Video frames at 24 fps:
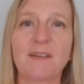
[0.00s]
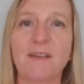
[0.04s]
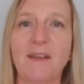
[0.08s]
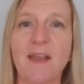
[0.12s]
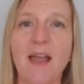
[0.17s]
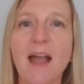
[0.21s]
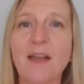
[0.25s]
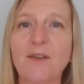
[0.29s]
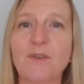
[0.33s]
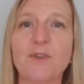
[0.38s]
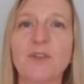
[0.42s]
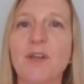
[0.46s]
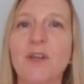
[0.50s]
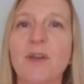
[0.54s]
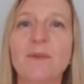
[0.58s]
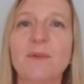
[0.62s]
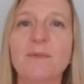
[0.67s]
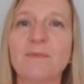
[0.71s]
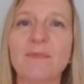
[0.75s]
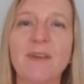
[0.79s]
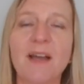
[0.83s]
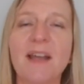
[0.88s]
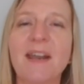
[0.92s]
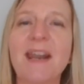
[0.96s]
I could go
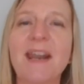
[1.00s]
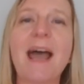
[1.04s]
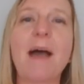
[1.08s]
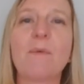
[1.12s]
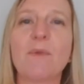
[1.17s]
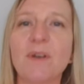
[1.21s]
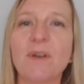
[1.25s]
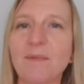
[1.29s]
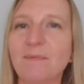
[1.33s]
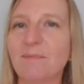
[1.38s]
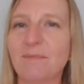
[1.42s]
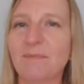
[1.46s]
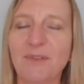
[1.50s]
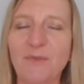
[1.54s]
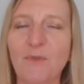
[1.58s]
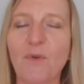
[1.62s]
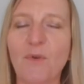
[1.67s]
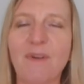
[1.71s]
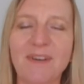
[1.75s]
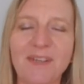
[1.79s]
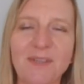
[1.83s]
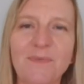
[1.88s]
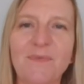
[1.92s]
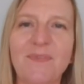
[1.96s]
an hour before
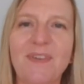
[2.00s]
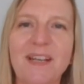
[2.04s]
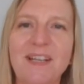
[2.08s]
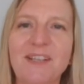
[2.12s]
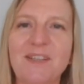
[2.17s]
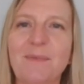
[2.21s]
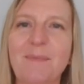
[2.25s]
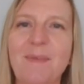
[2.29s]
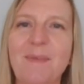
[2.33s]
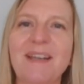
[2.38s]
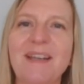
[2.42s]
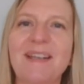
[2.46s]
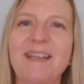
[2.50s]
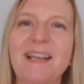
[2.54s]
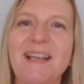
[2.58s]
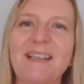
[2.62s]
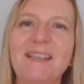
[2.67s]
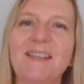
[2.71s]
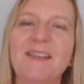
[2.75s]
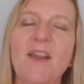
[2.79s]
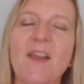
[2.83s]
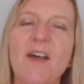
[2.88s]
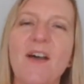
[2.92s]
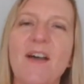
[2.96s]
I flick to my next
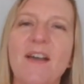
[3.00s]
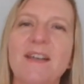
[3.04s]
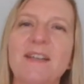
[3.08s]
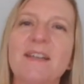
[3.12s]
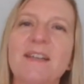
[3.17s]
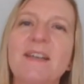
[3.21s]
slide.